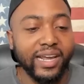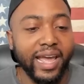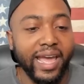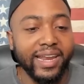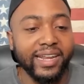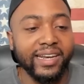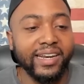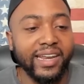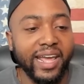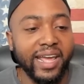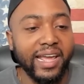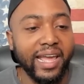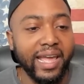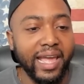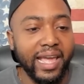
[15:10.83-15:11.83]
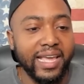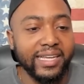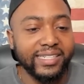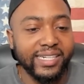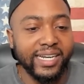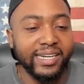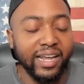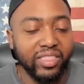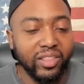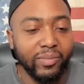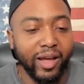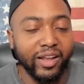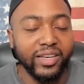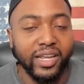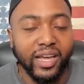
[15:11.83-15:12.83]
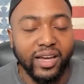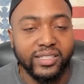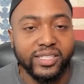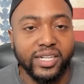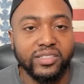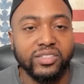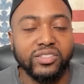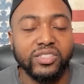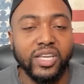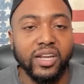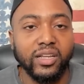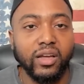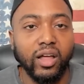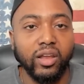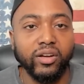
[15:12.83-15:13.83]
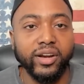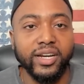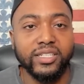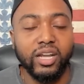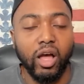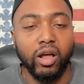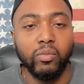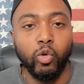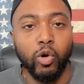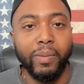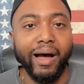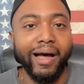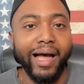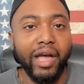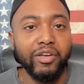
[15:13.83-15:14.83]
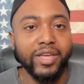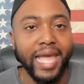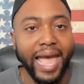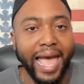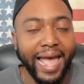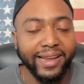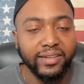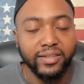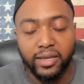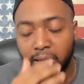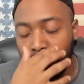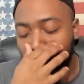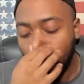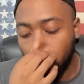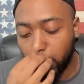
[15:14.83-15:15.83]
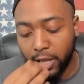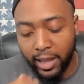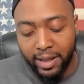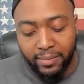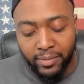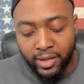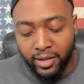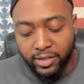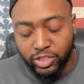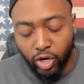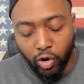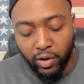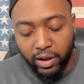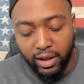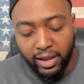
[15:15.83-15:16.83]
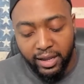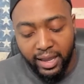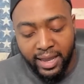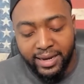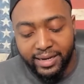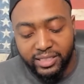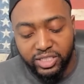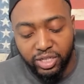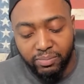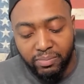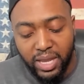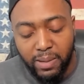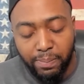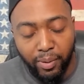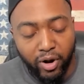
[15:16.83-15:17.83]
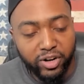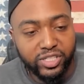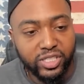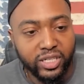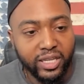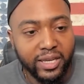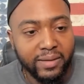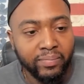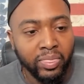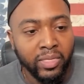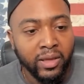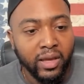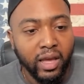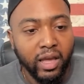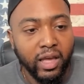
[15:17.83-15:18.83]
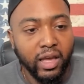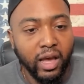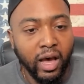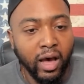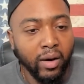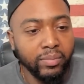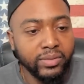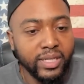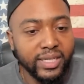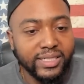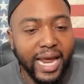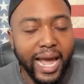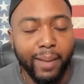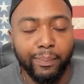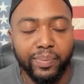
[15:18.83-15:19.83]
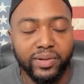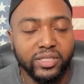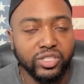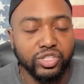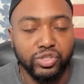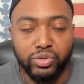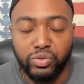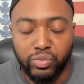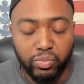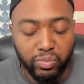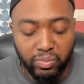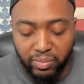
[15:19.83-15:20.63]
At the end of the day, he said nothing about Deion Sanders' skin color. He talked more about how he act. Okay. So again, to me personally, this happens to